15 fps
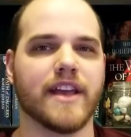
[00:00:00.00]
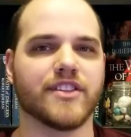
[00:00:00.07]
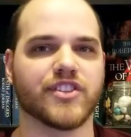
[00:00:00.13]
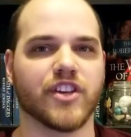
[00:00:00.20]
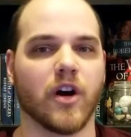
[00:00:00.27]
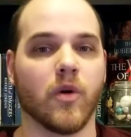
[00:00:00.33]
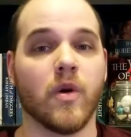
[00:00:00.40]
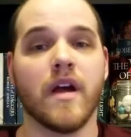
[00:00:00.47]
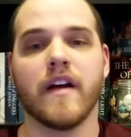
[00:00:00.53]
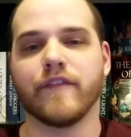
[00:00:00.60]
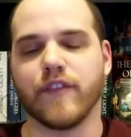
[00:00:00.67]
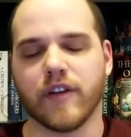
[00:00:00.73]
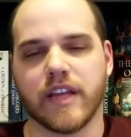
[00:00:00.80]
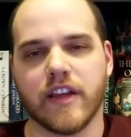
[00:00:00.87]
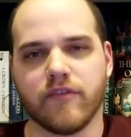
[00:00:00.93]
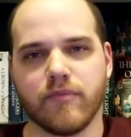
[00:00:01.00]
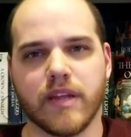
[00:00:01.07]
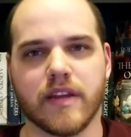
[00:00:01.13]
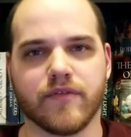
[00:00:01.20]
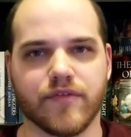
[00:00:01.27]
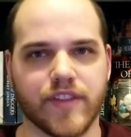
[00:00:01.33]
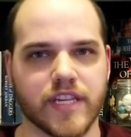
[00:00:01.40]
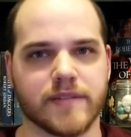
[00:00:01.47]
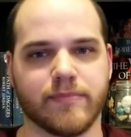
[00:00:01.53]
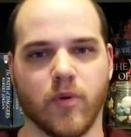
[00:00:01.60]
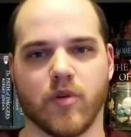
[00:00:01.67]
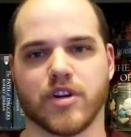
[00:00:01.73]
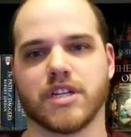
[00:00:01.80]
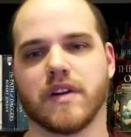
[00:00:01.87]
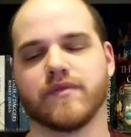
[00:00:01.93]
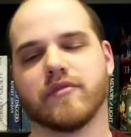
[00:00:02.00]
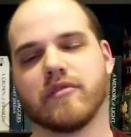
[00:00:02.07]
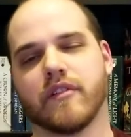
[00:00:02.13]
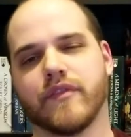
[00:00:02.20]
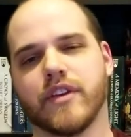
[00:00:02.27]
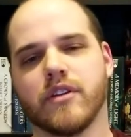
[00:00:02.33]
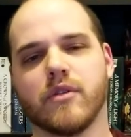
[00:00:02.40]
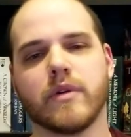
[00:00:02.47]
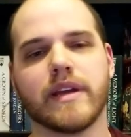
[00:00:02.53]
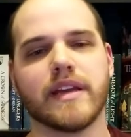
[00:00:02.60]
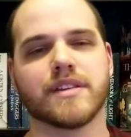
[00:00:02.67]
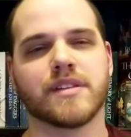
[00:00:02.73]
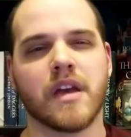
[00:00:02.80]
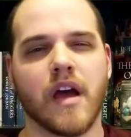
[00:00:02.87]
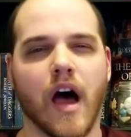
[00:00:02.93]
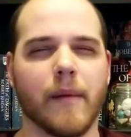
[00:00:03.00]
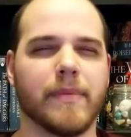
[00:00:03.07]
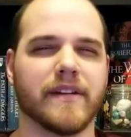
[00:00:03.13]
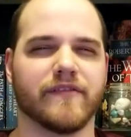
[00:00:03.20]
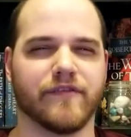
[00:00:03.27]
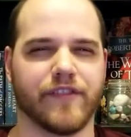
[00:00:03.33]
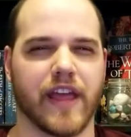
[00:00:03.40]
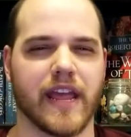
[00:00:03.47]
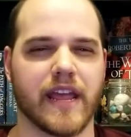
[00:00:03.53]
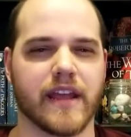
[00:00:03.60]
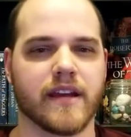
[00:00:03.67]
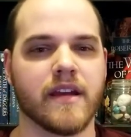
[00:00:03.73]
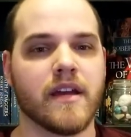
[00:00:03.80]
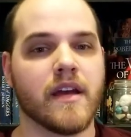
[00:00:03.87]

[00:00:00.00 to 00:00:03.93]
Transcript: so forgive me if this portion of the review is a bit vague.